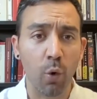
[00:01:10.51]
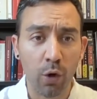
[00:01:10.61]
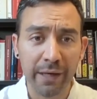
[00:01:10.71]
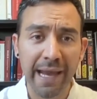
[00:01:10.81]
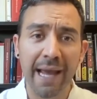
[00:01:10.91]

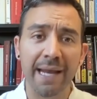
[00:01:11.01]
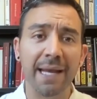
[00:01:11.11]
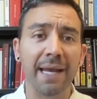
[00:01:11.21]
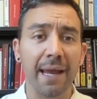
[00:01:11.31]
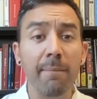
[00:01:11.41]

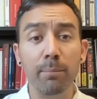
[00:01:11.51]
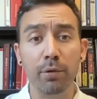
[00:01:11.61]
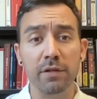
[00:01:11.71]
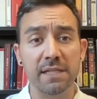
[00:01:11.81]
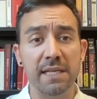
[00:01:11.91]
organic
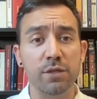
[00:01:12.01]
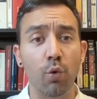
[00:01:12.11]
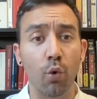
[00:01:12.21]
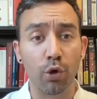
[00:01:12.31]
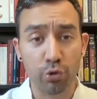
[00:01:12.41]
impulses
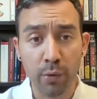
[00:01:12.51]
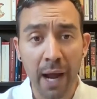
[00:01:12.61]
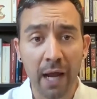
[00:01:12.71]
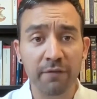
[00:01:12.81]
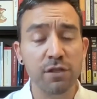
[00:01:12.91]
or
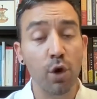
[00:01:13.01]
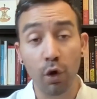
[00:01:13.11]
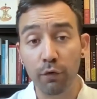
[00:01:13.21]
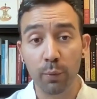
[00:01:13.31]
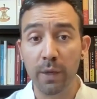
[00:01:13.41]
drives
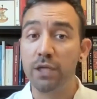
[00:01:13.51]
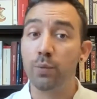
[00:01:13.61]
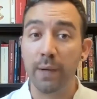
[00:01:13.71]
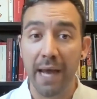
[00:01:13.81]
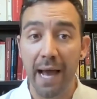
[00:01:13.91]
over
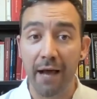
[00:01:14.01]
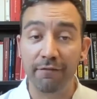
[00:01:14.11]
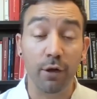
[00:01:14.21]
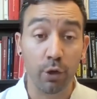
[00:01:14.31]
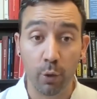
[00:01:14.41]
which we
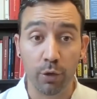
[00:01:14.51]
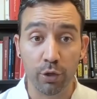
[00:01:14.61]
have no